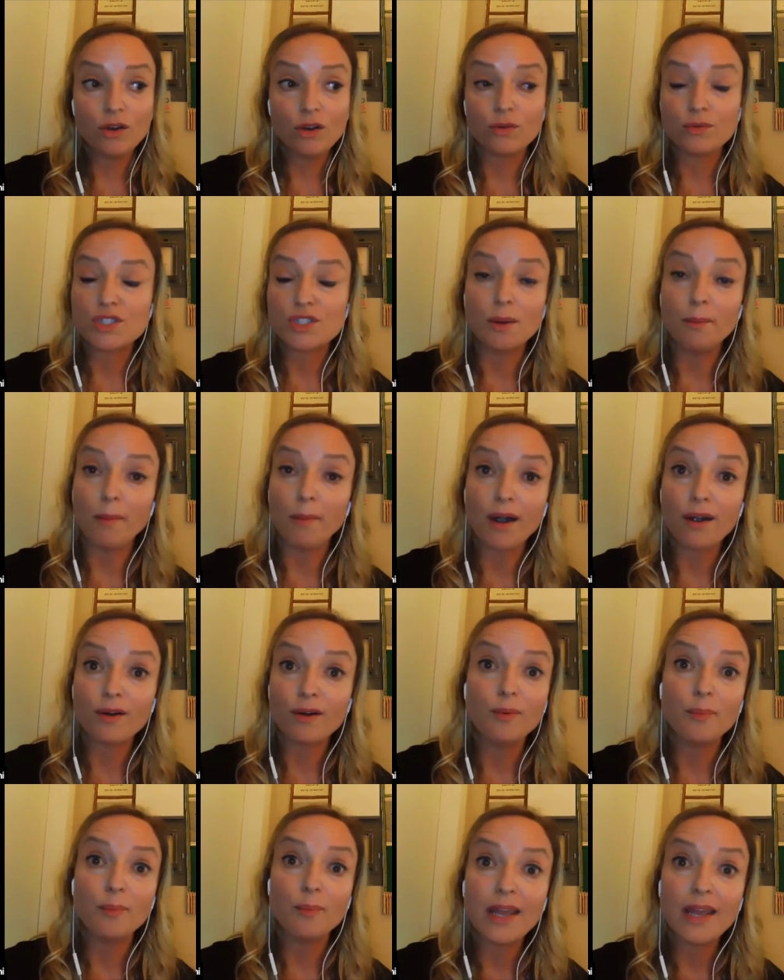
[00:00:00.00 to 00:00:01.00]

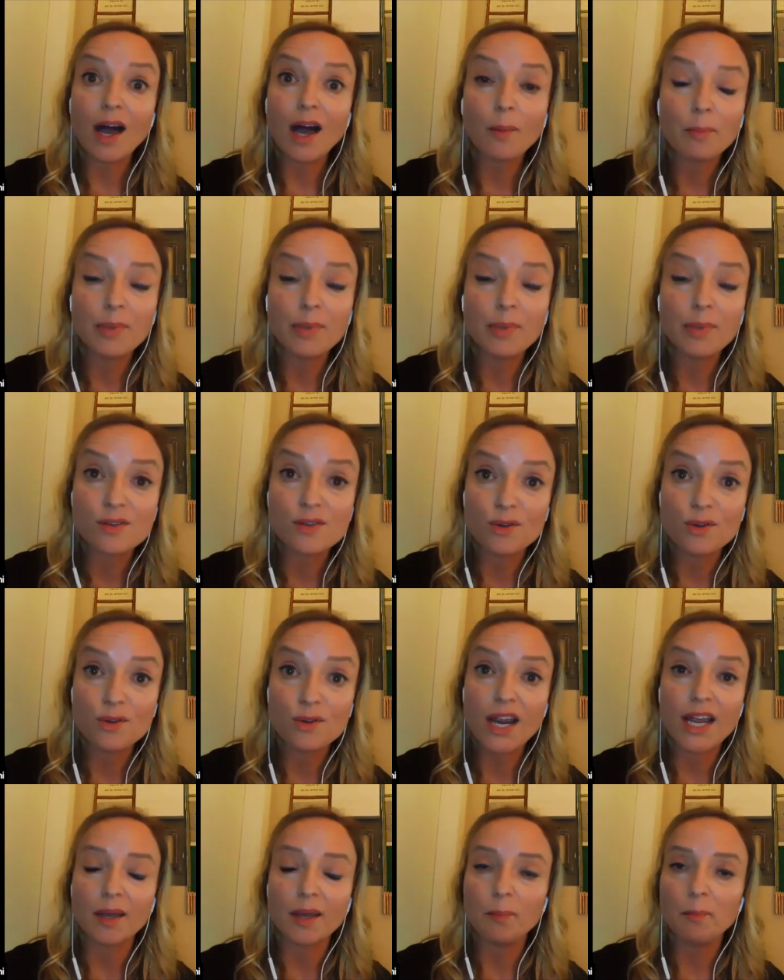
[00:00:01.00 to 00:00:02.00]
tomorrow may not be so
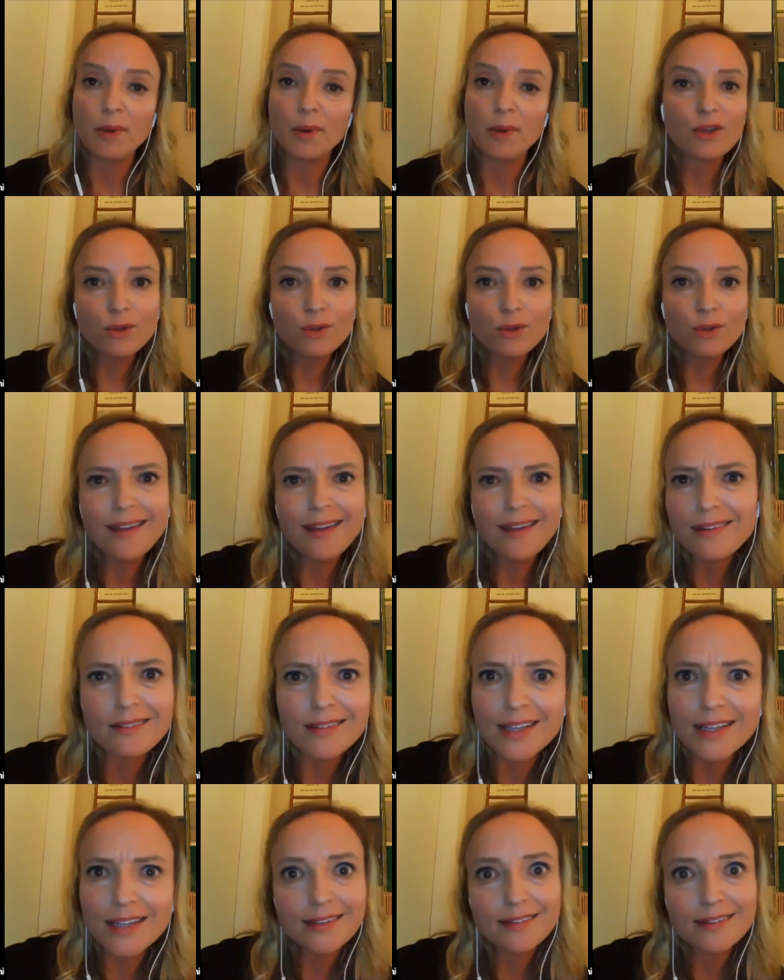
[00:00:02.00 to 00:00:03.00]
great, but you'll
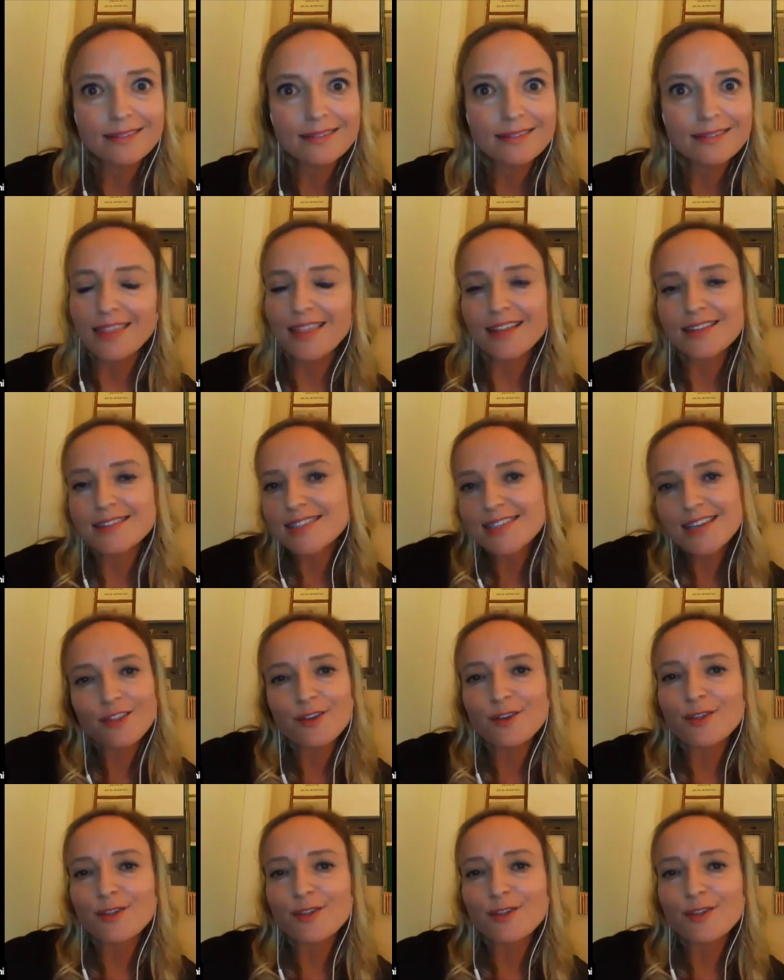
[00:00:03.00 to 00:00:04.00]
handle it. And that's the
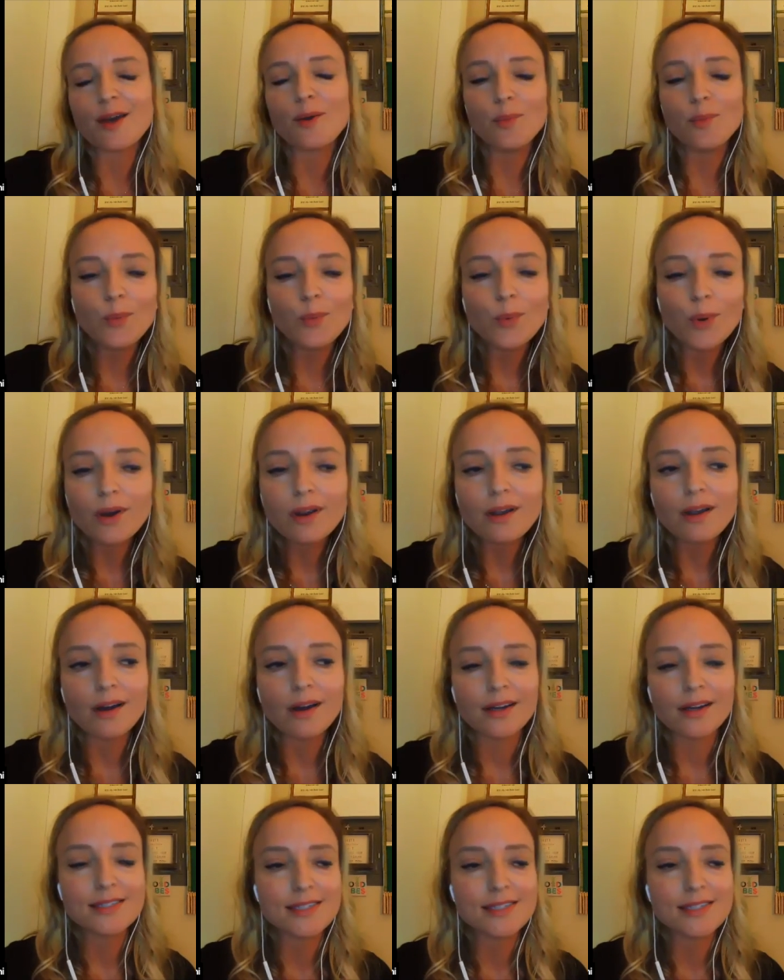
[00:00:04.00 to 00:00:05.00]
other thing that we work
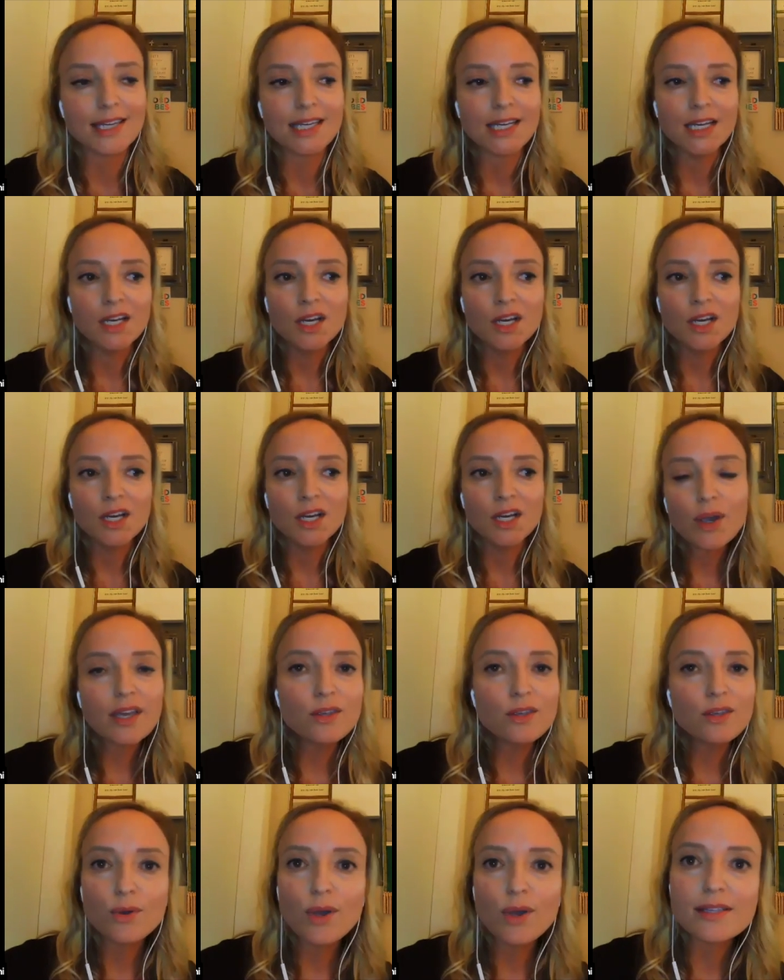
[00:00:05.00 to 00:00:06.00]
on is like, okay,
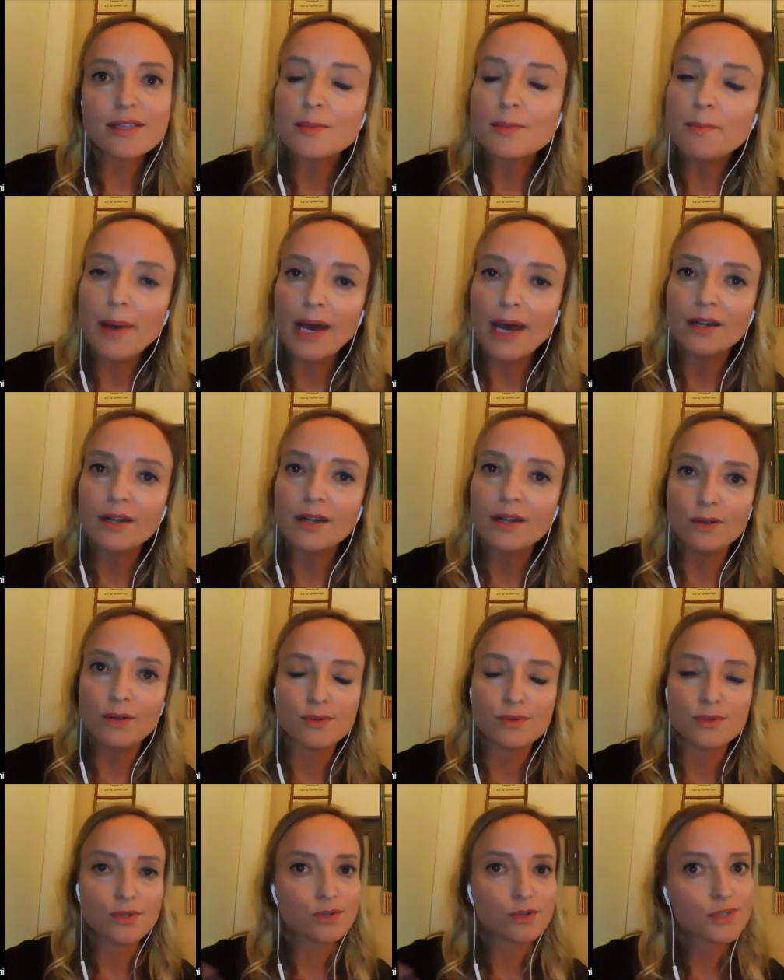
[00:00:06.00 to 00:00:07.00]
you got some bad
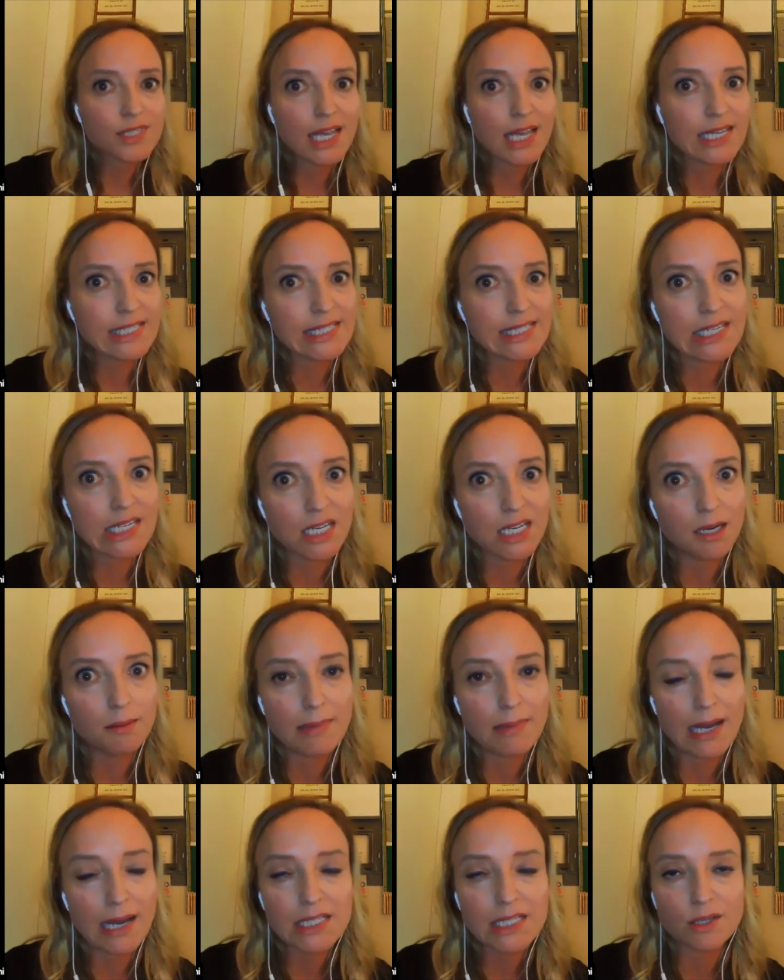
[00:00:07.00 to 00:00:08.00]
news. Your skin didn't
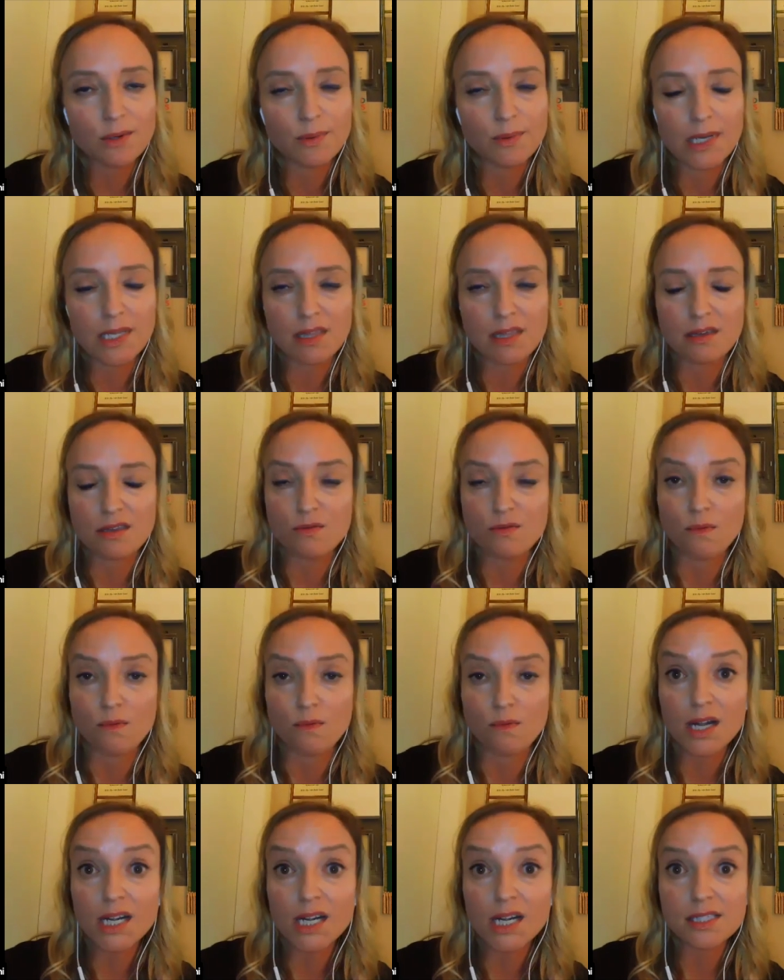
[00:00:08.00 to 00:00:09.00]
come back the way that you
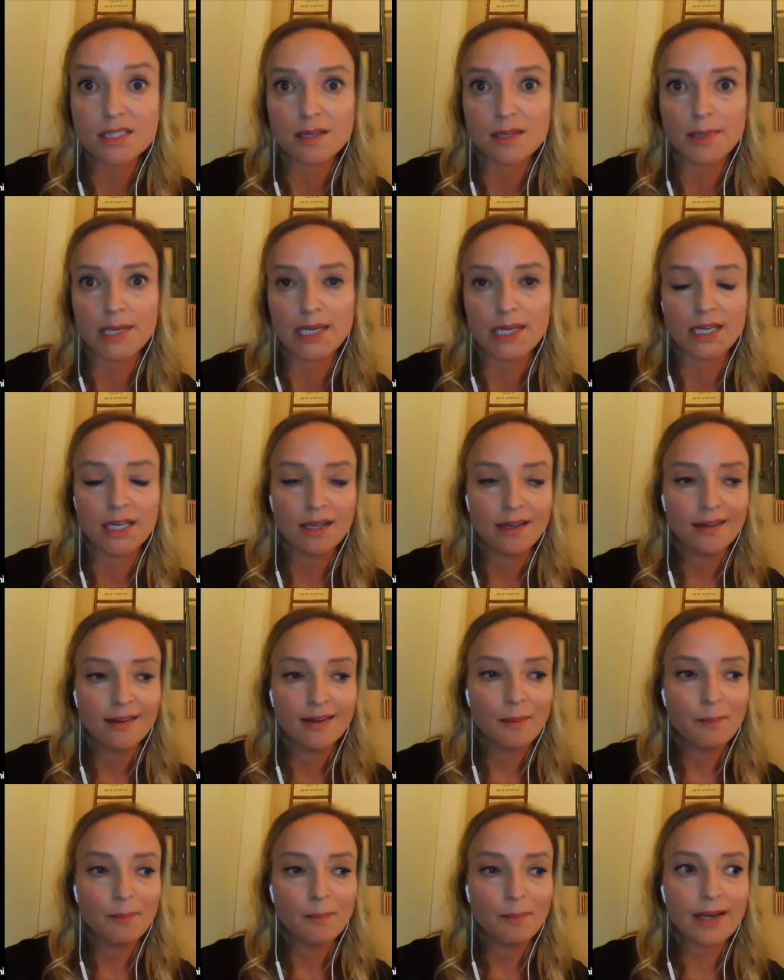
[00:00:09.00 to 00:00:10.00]
wanted it to be.
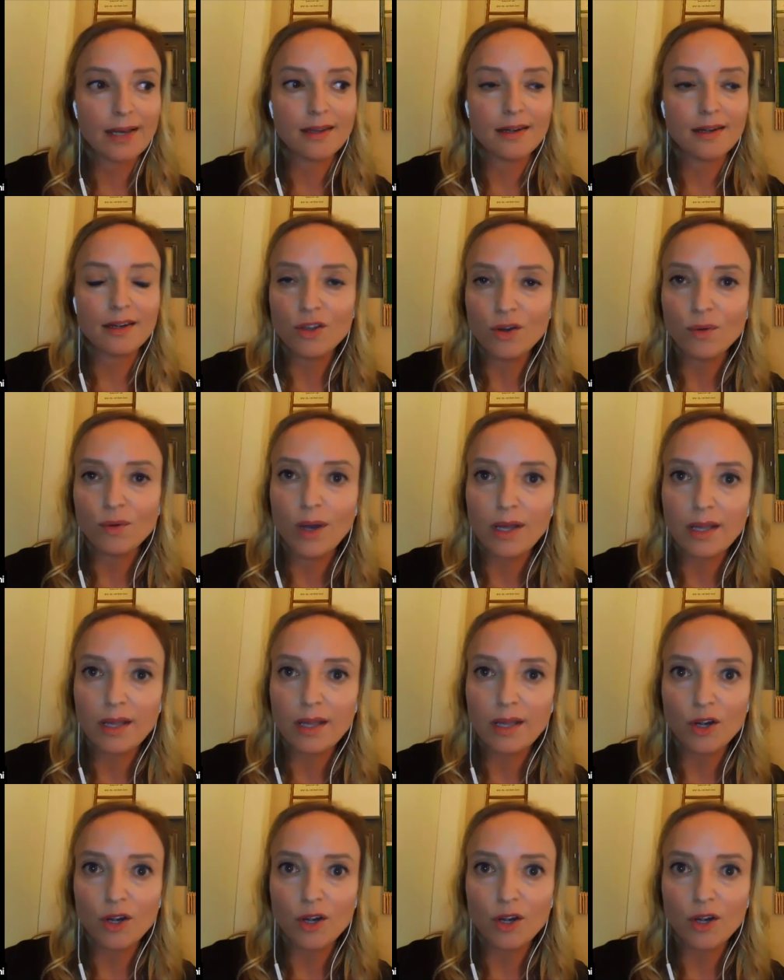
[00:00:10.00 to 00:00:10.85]
But you know what?